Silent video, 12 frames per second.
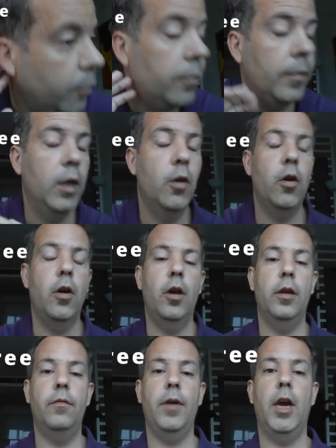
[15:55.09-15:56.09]
Good,
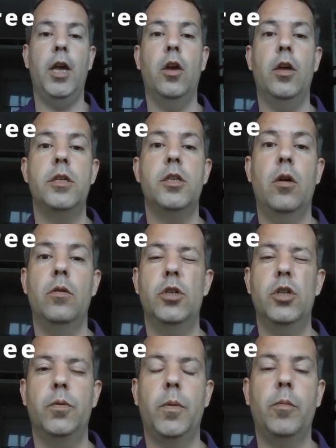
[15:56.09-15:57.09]
very good. So just
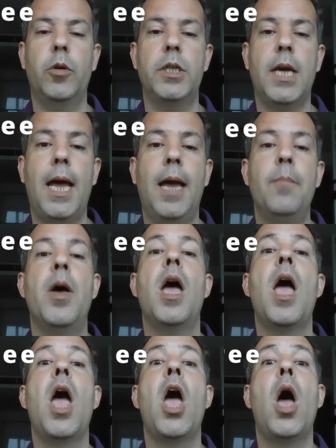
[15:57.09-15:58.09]
one more time.
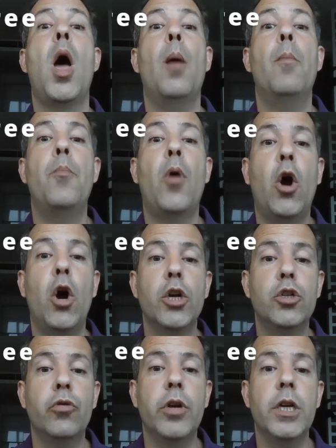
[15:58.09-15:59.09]
A
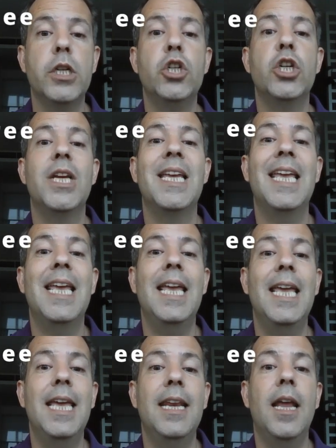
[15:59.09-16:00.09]
partridge
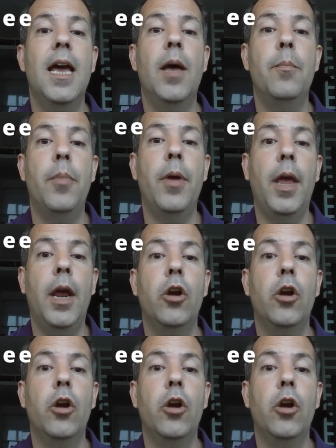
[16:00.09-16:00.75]
in a pear